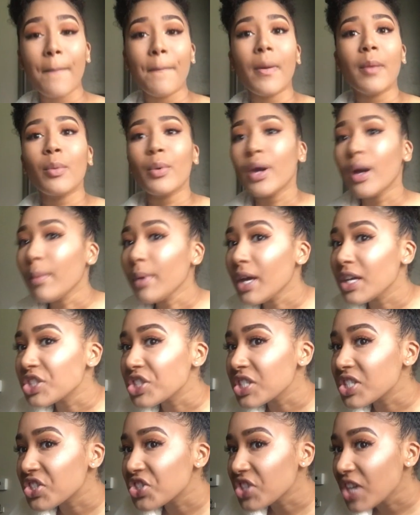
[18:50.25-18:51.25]
Baby, we gonna be out
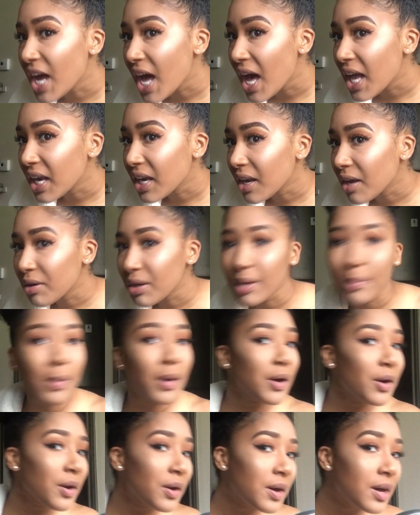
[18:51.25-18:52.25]
here shining on these
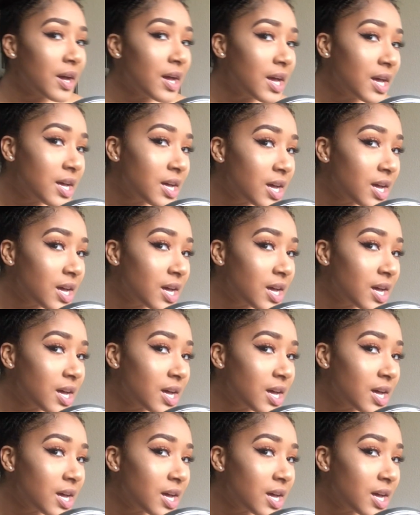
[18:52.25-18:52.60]
boys.